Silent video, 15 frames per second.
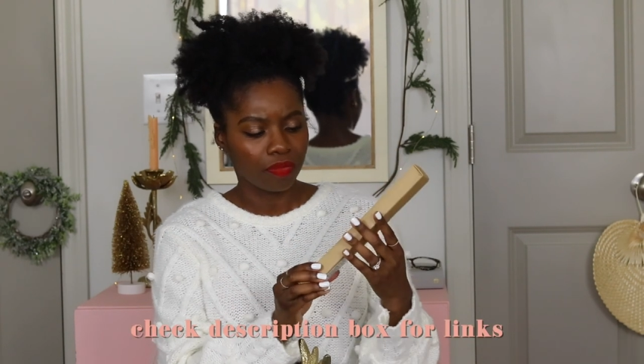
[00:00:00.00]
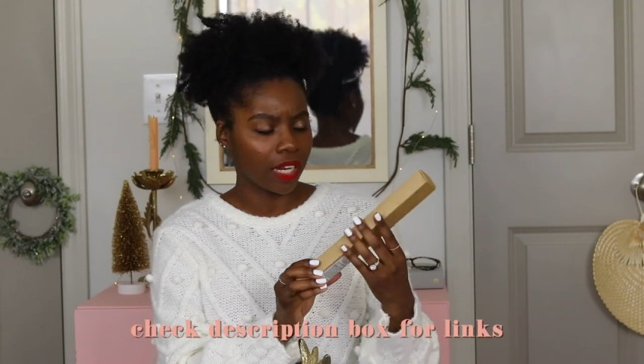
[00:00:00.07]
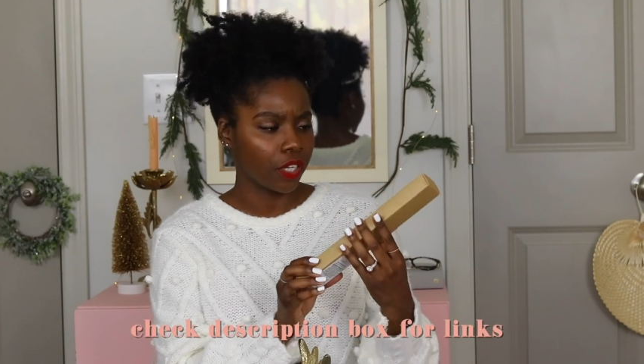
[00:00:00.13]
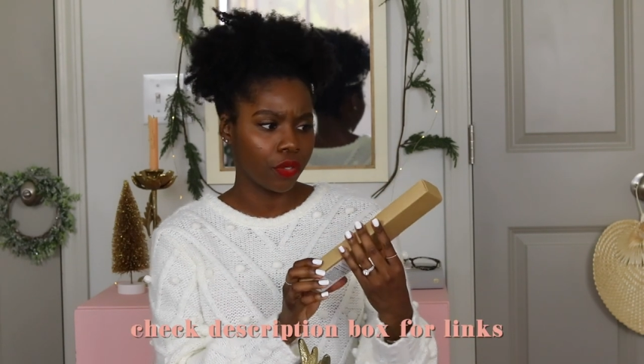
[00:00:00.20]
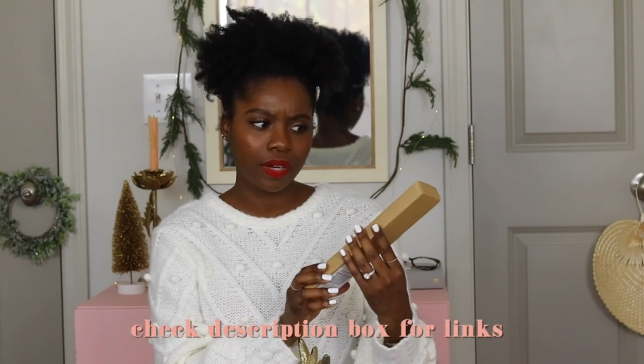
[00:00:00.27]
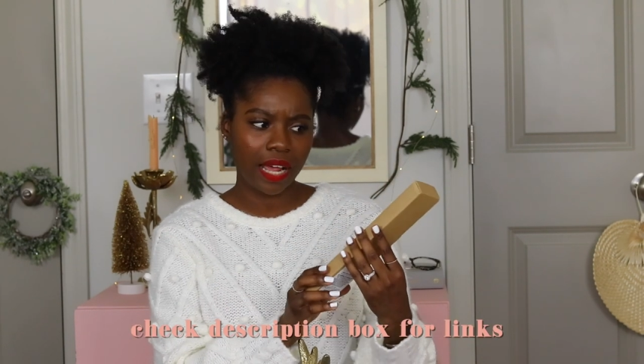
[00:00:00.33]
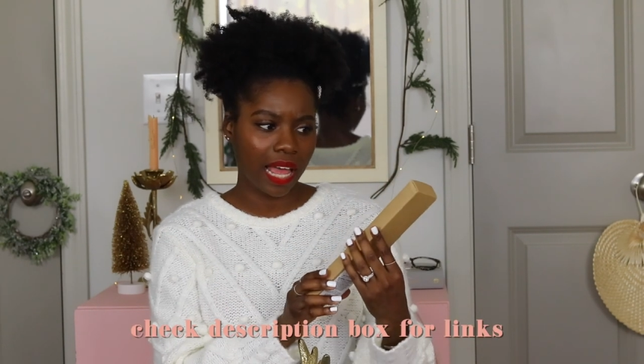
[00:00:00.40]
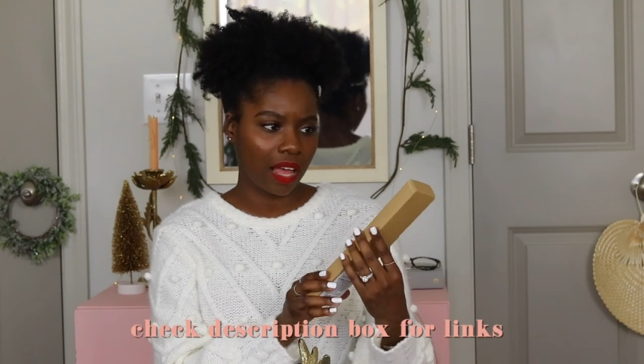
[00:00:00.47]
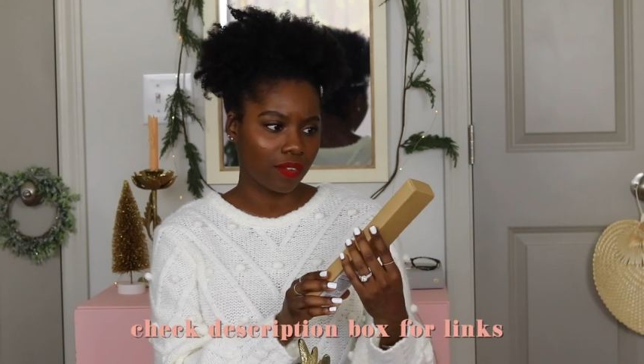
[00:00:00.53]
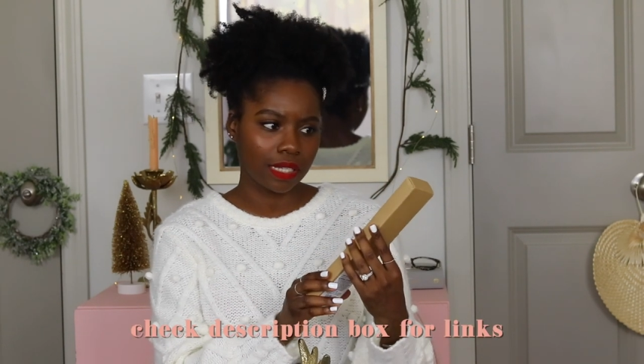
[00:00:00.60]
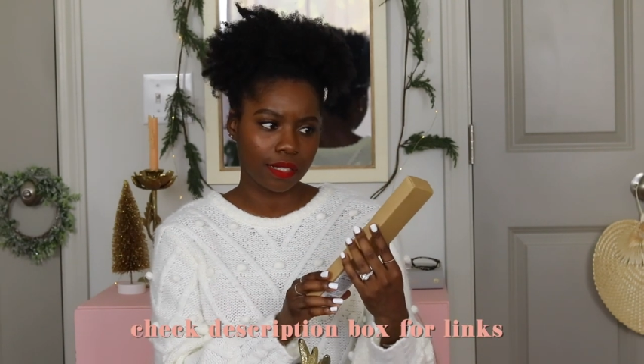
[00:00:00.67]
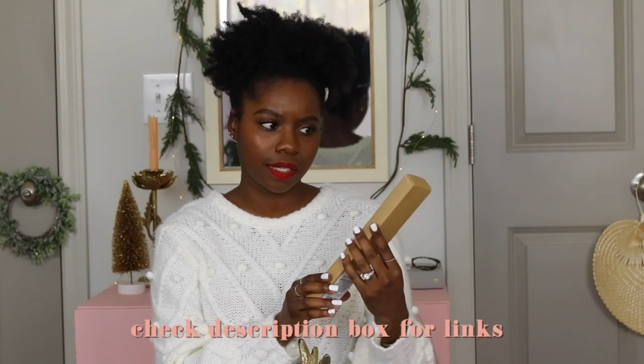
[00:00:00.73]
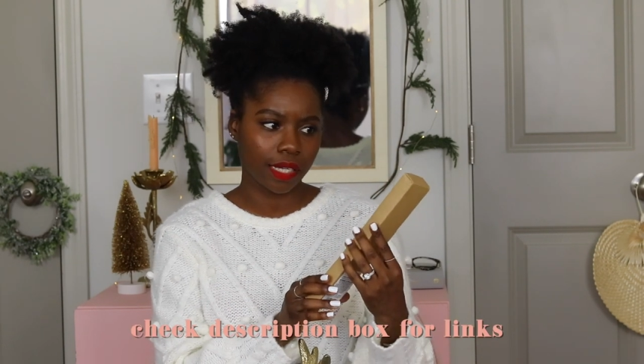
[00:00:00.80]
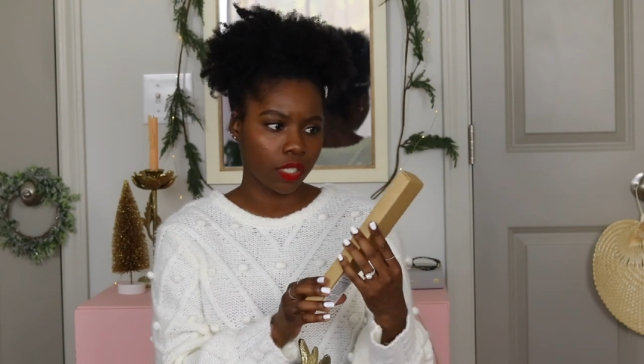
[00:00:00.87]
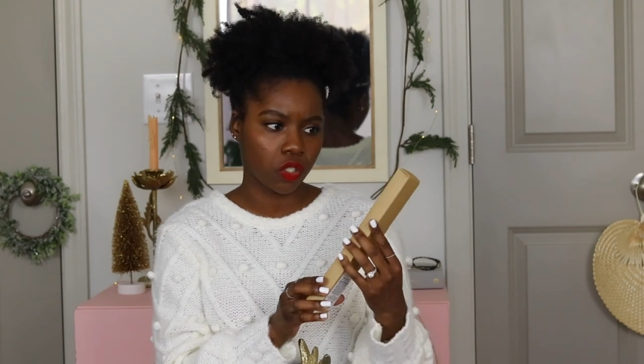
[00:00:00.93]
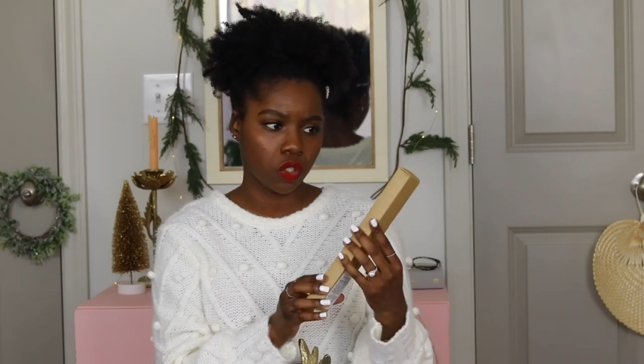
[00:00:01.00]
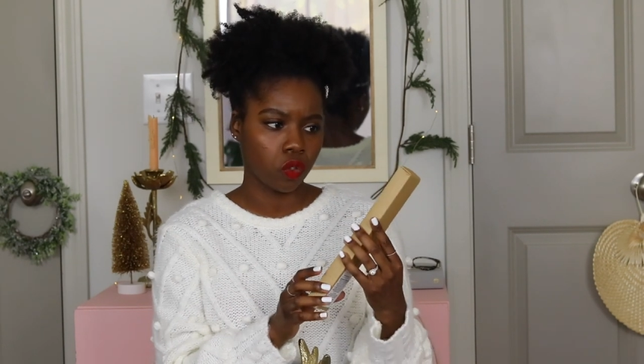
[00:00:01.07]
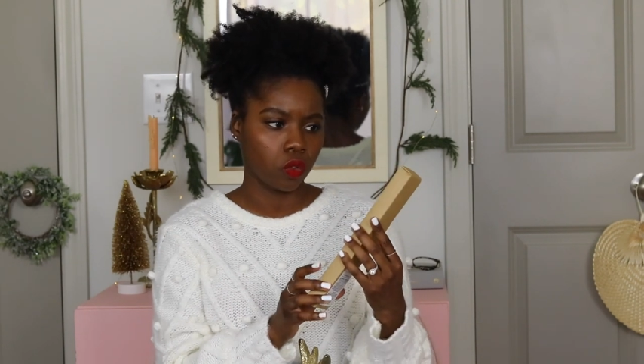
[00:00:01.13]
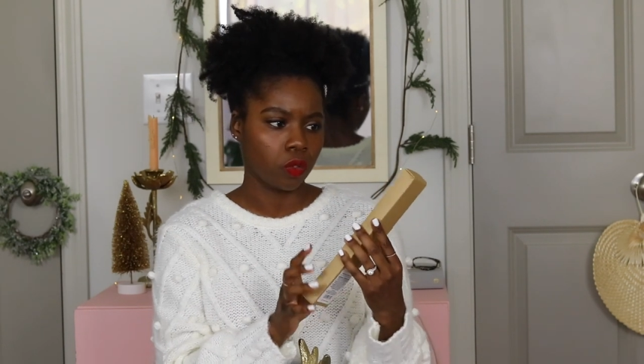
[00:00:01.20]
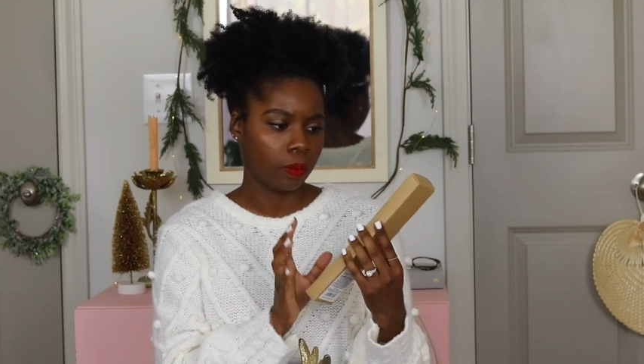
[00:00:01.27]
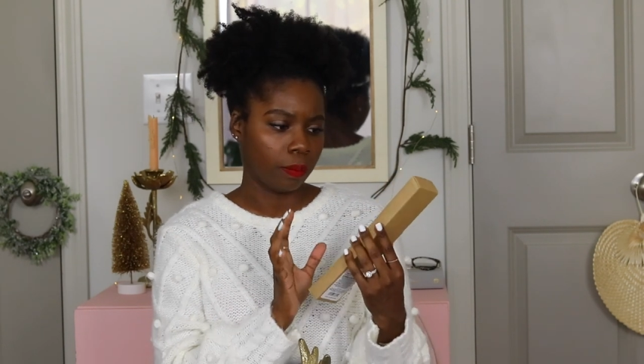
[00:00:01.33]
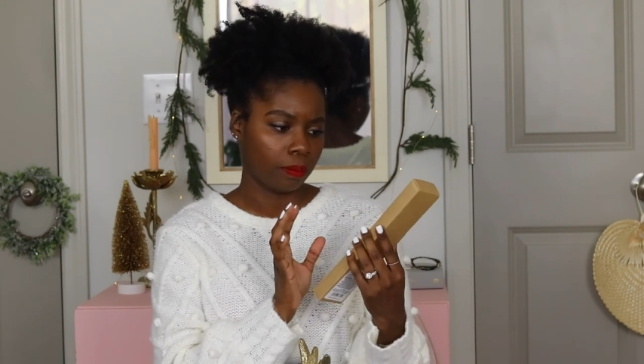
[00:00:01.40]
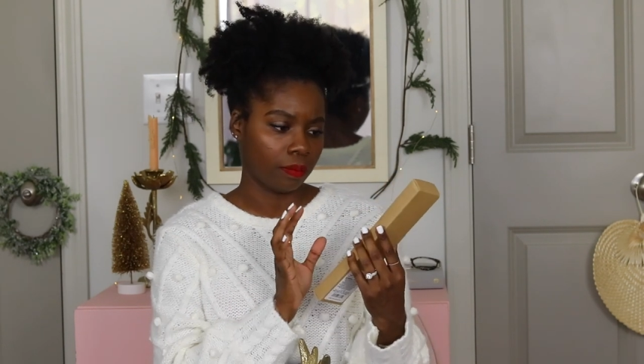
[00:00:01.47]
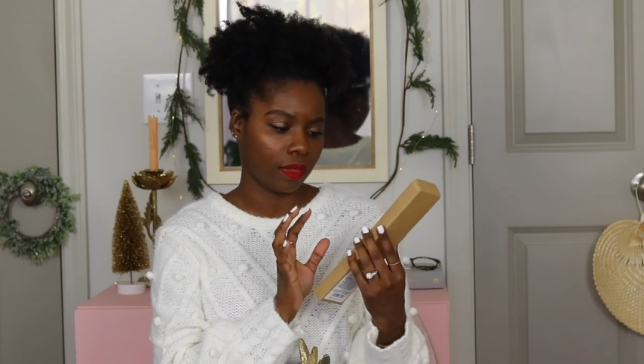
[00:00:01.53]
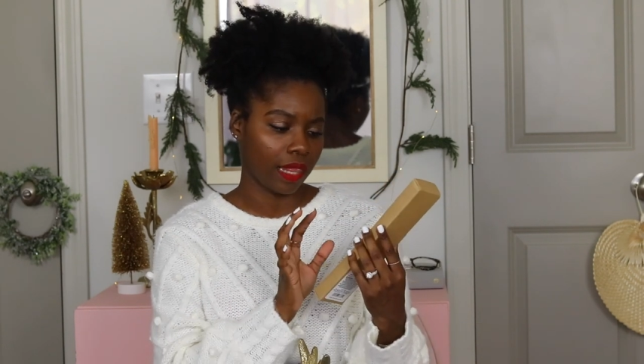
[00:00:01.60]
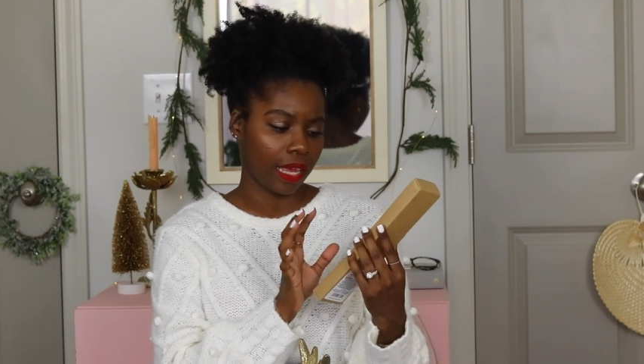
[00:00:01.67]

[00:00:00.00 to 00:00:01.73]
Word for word: they do not have a set to them.